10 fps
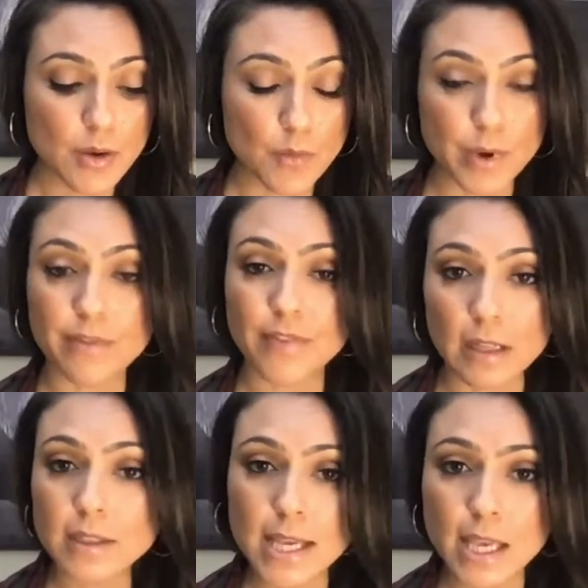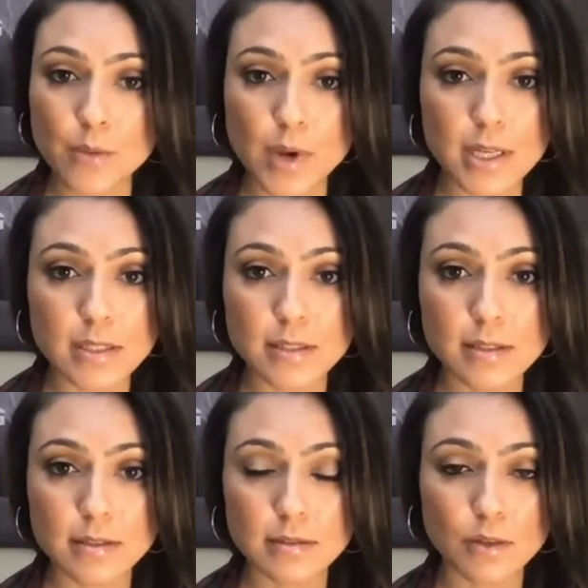we felt like it was
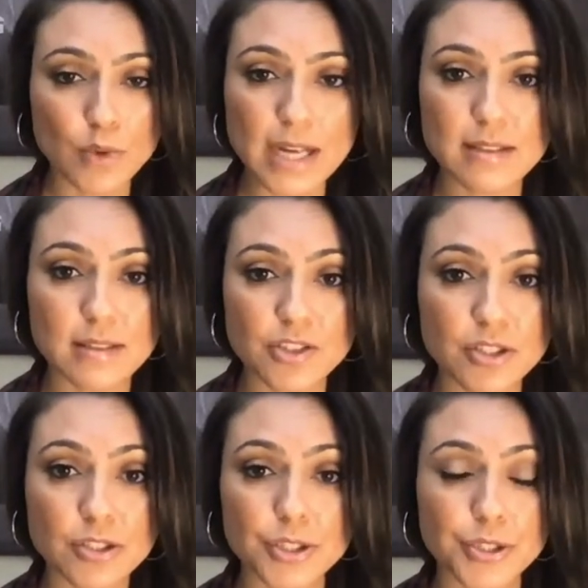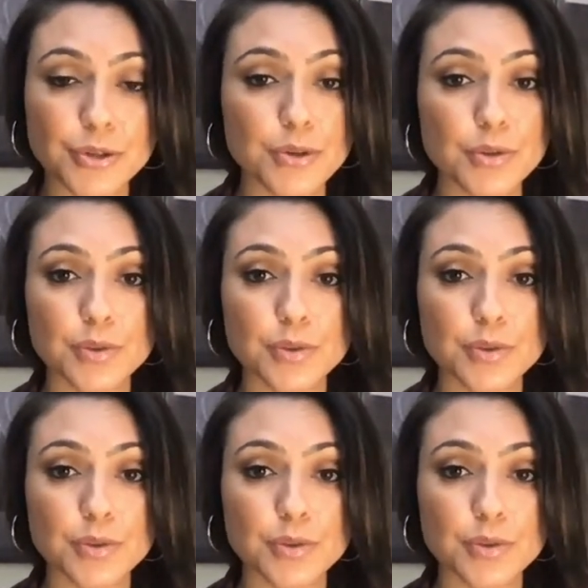the right decision to